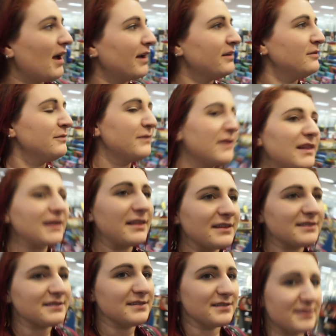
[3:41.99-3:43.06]
I don't feel like
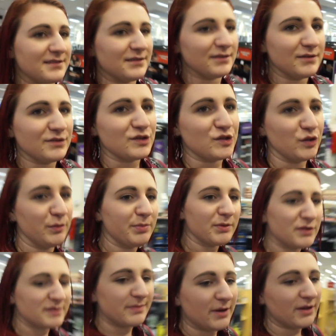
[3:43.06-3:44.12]
this is
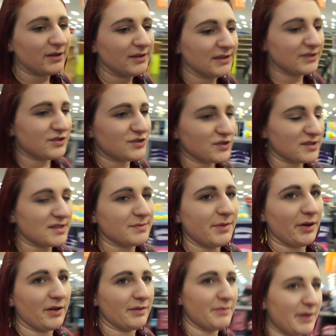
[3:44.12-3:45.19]
super small. It's just
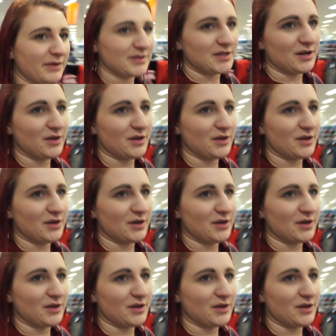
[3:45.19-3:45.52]
small compared to